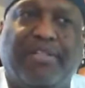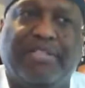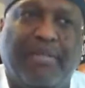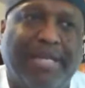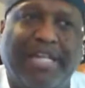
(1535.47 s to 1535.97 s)

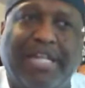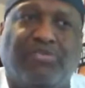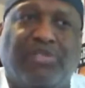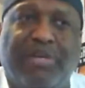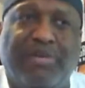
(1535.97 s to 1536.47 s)
because I mean
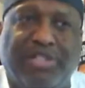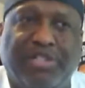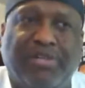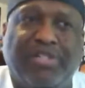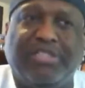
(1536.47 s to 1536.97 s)
that's really what you're
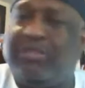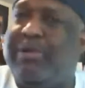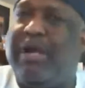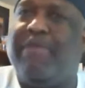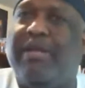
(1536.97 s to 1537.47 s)
doing, is
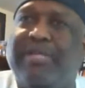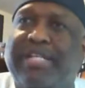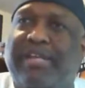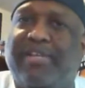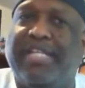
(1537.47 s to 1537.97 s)
experimenting
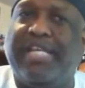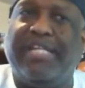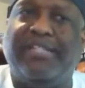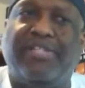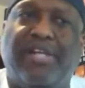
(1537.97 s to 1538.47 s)
with different things.